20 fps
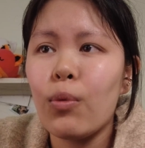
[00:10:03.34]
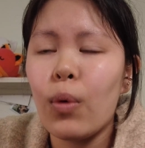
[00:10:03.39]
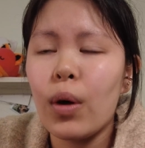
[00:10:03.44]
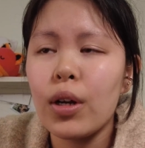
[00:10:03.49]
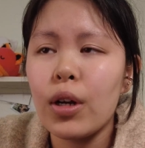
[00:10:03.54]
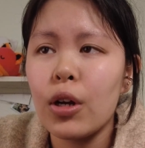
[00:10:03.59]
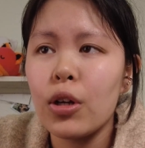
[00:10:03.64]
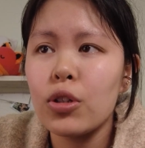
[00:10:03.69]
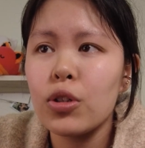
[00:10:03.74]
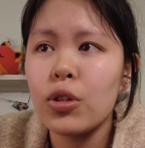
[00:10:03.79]

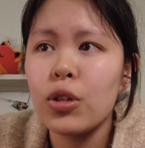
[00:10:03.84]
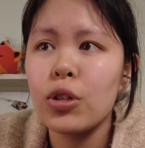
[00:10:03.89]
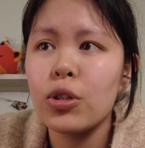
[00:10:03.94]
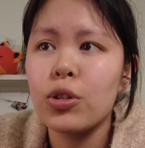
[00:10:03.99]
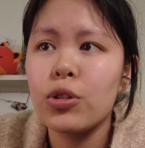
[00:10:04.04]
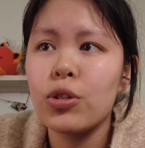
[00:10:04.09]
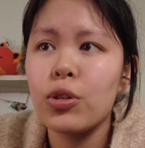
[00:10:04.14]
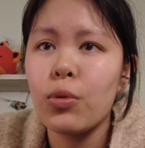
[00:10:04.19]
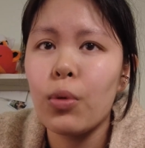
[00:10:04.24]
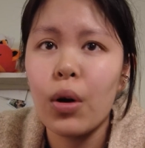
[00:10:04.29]

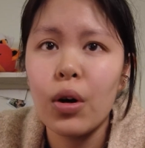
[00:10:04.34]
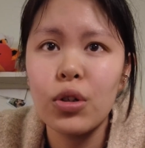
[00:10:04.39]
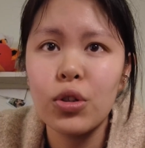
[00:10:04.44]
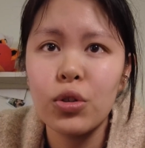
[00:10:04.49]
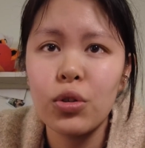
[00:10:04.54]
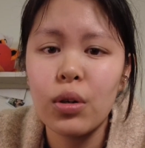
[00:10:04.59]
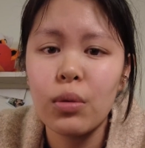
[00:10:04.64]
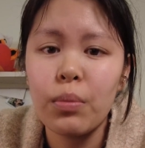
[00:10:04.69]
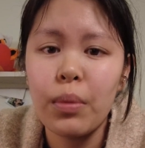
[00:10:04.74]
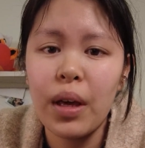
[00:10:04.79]
100,
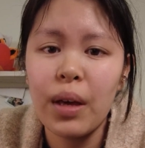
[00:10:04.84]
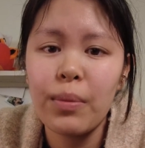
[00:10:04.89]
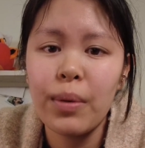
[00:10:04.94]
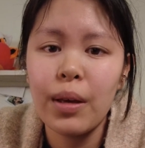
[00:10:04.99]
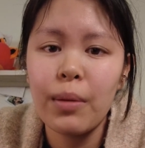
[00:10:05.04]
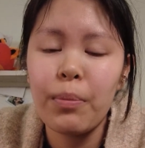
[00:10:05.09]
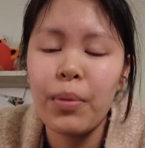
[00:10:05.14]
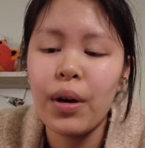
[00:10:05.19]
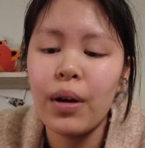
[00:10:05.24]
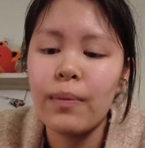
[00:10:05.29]
200
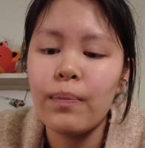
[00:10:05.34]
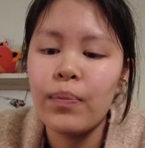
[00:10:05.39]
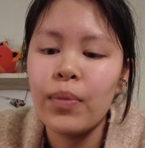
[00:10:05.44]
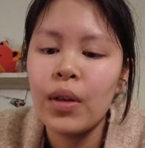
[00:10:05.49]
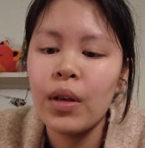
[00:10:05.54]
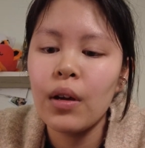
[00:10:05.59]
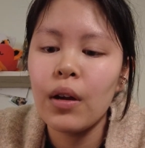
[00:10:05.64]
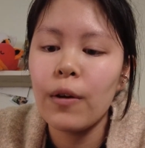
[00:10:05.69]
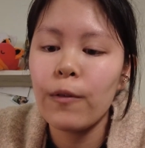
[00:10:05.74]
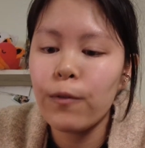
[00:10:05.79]
maybe. But
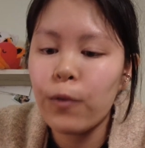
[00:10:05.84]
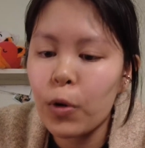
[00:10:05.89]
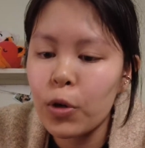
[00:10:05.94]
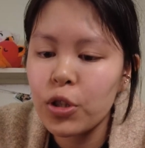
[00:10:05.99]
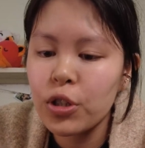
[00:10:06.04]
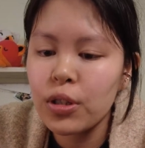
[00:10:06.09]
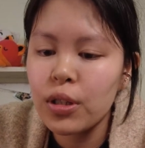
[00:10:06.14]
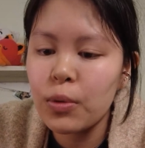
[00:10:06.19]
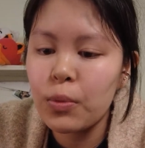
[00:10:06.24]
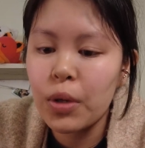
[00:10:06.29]

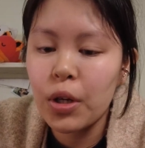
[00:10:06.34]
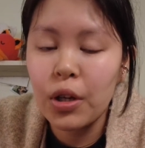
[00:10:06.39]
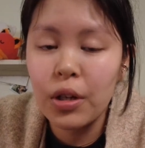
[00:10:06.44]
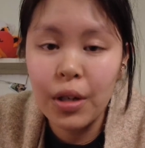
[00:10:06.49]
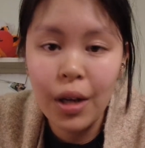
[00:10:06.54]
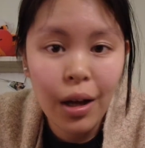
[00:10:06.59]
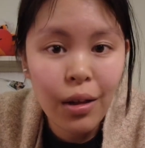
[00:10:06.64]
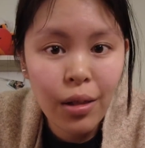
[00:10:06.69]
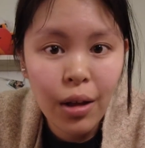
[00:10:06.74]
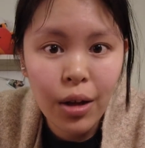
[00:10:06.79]
unfortunately, we could
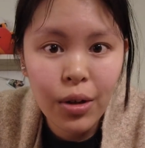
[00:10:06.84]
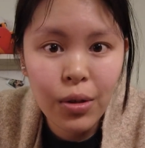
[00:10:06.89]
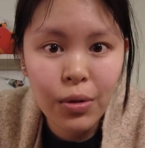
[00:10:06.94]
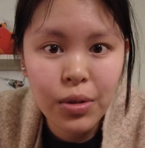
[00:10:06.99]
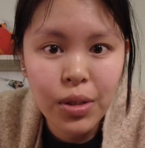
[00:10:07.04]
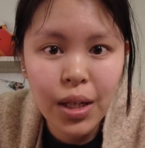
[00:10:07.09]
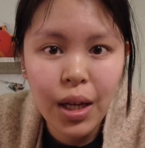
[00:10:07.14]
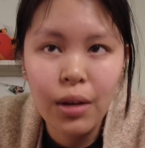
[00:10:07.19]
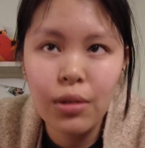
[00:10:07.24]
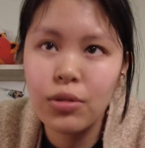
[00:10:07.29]
not lock
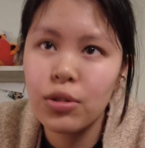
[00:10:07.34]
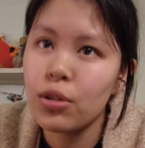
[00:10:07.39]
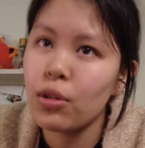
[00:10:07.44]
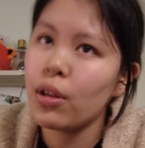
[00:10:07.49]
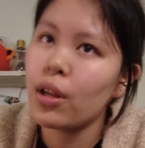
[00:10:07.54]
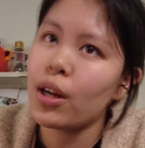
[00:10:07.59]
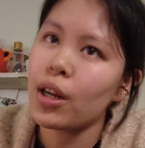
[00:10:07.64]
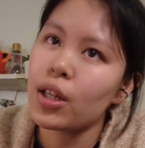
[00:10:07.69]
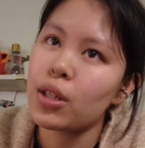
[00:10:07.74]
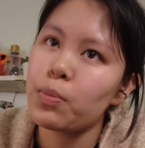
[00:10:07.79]
those down. So
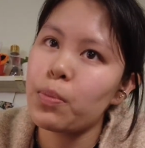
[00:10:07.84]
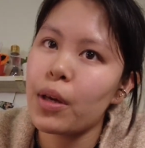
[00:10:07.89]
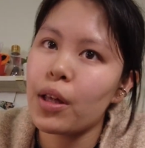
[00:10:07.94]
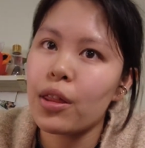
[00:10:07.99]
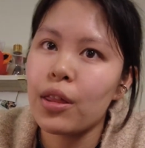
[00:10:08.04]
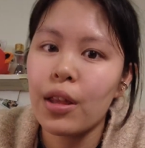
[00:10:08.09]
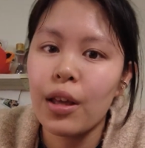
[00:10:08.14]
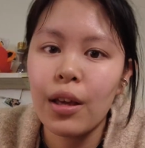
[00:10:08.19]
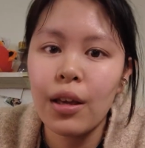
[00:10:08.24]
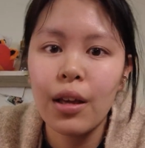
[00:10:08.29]
the next big
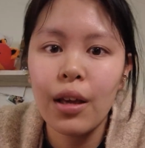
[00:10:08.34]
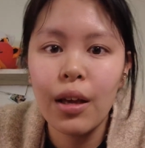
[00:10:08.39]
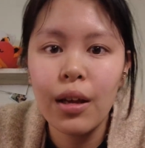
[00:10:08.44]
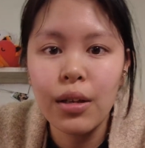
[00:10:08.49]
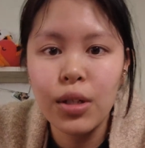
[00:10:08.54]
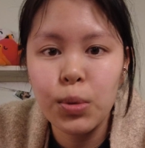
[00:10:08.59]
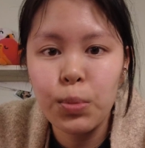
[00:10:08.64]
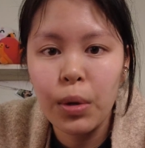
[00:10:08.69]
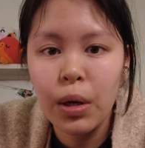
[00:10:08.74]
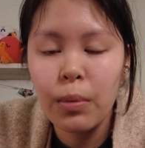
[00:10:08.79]
thing
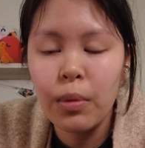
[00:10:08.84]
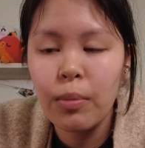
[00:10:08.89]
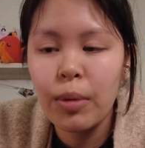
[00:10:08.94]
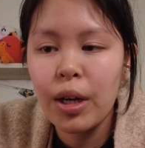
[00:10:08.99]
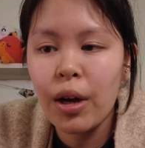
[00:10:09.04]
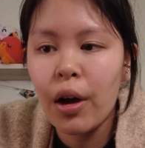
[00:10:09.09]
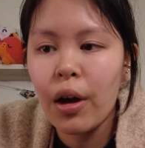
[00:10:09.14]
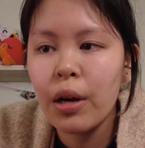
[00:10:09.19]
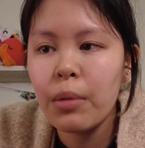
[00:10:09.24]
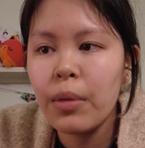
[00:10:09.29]
is premium
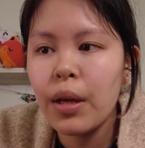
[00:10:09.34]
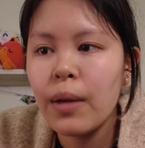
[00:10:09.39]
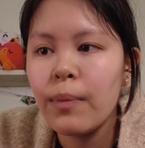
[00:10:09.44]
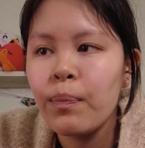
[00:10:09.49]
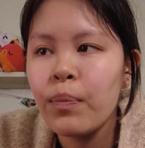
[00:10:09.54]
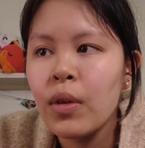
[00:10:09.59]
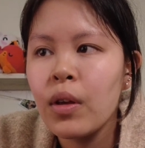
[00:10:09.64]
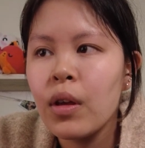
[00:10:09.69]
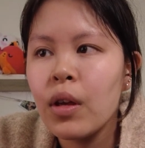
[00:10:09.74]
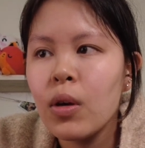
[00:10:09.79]
economy.
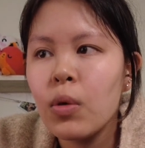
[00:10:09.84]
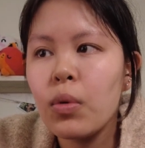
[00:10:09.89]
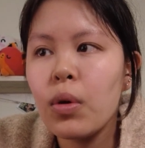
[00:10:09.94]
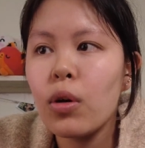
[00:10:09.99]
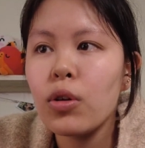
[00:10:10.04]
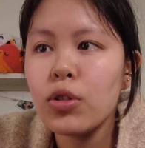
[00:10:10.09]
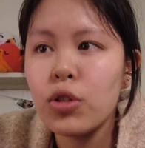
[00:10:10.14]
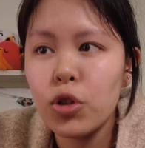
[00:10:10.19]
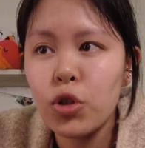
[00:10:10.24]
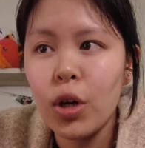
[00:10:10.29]
We
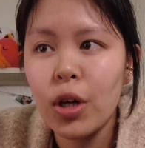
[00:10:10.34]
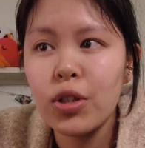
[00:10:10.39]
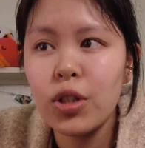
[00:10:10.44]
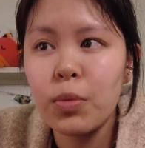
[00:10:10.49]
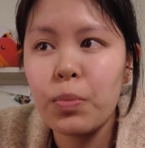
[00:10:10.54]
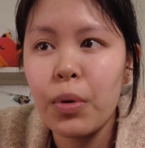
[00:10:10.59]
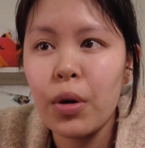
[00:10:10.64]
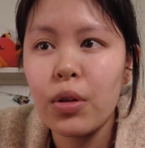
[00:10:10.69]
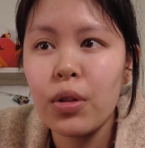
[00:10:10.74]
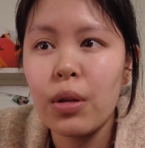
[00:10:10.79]
also tried to
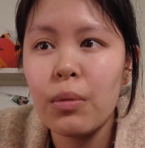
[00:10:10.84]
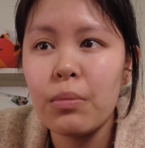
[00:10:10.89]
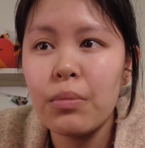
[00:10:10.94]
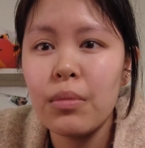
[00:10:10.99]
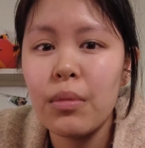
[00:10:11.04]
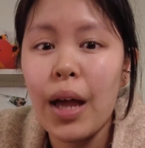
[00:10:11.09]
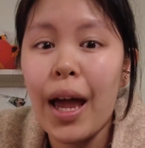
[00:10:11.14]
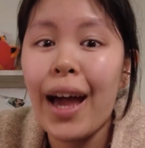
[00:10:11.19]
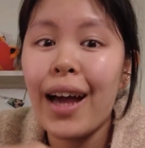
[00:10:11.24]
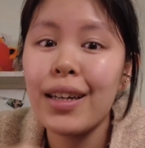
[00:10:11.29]
book
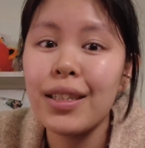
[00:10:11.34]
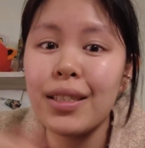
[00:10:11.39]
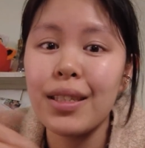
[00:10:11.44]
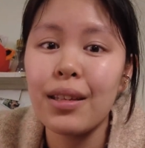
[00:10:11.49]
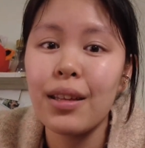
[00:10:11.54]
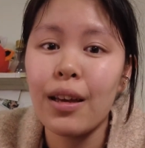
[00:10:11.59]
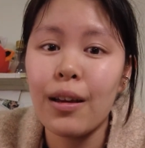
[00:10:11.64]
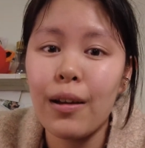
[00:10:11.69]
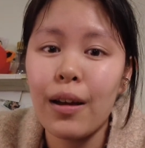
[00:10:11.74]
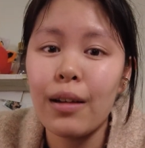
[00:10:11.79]
them as
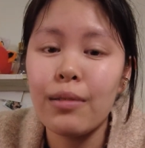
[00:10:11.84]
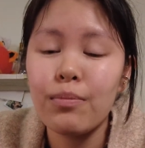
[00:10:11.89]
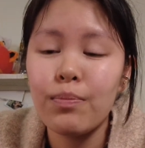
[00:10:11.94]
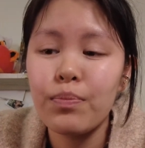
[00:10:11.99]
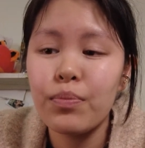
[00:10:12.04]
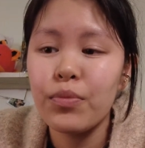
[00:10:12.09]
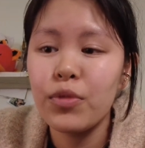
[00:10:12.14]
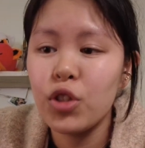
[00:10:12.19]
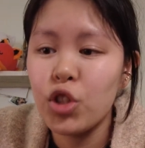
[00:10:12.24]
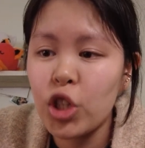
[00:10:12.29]
like
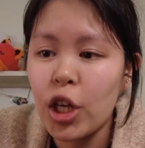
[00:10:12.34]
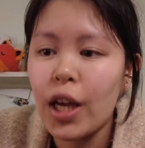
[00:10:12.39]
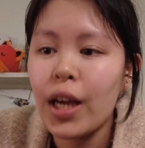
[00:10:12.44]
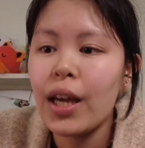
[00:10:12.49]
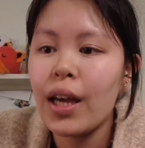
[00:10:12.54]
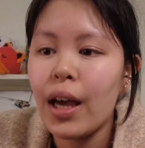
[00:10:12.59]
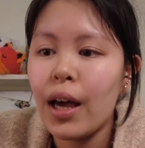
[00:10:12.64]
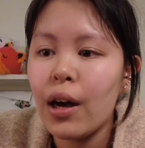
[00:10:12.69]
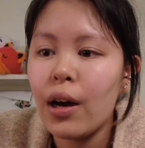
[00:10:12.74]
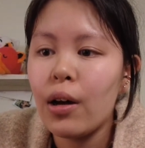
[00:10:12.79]

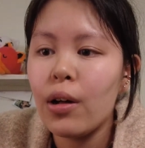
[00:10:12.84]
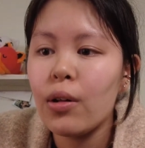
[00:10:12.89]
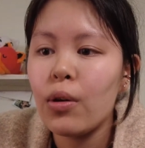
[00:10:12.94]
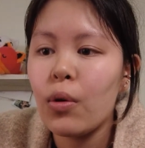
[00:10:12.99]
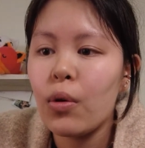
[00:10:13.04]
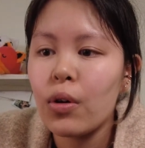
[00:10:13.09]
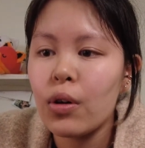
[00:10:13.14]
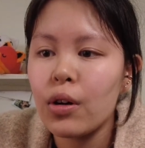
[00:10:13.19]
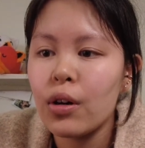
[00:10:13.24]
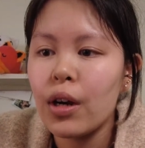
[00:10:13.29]
JL
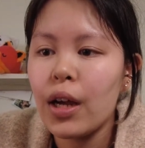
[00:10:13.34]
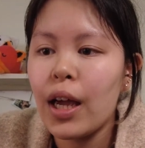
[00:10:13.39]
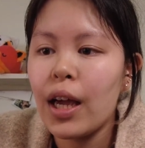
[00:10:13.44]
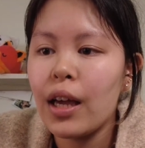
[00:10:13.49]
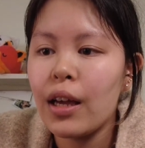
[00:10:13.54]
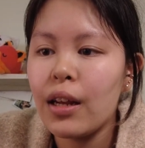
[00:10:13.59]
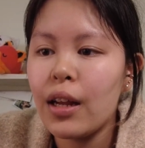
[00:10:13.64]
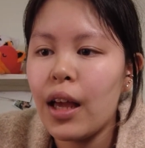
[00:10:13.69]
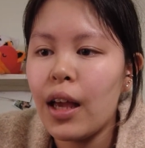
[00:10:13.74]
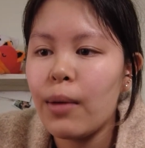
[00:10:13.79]
or
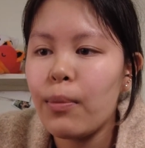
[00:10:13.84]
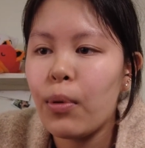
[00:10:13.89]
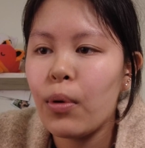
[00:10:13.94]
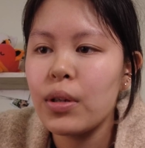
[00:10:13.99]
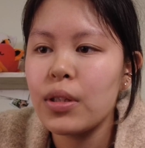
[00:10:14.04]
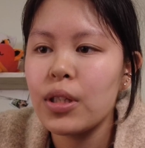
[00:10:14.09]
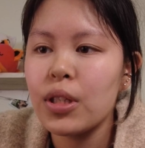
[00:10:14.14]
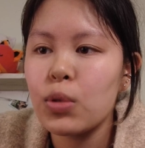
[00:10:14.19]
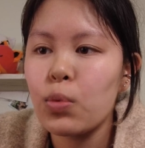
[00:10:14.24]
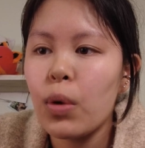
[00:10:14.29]
ANA
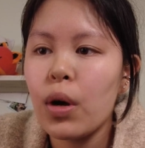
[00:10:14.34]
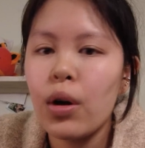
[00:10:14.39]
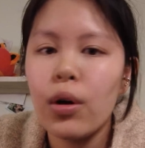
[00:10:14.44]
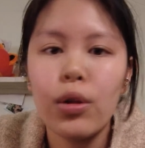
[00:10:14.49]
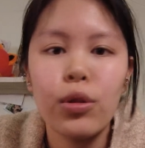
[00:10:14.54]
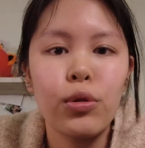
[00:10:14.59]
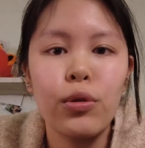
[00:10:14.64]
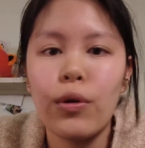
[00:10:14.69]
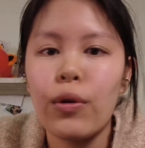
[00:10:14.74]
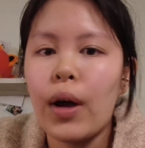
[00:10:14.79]
points as well
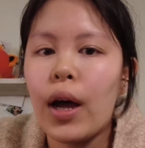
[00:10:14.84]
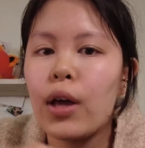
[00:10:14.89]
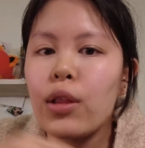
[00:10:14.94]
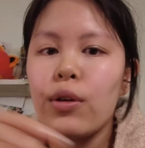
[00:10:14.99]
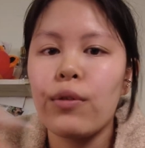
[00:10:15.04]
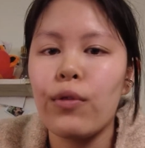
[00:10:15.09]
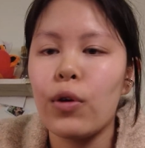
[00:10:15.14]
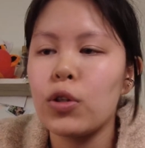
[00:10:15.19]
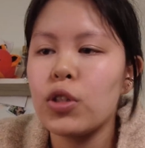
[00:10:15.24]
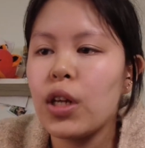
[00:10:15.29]
through
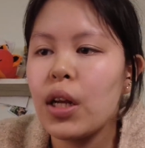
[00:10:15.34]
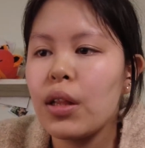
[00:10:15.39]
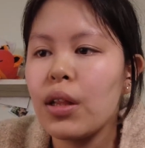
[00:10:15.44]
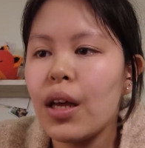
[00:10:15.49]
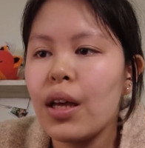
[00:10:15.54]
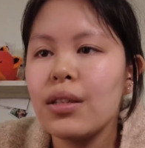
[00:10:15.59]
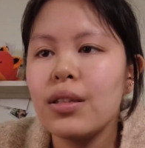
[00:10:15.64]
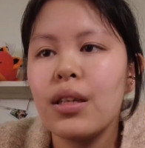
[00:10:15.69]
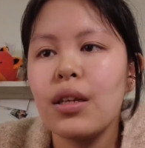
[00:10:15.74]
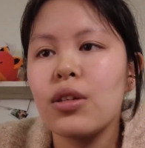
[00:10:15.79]
either Virgin
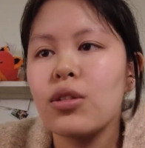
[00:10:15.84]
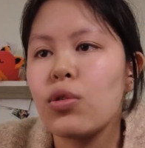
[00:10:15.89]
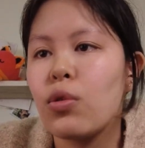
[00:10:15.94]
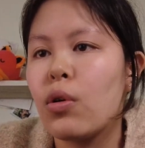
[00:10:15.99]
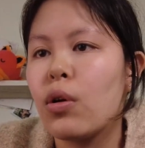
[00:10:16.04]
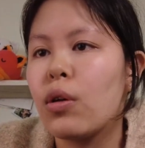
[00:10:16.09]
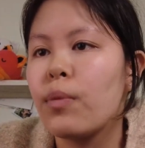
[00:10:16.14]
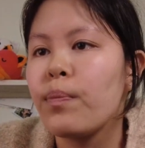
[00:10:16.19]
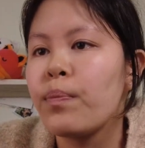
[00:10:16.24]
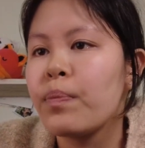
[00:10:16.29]
Atlantics
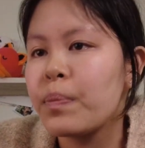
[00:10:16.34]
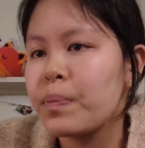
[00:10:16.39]
or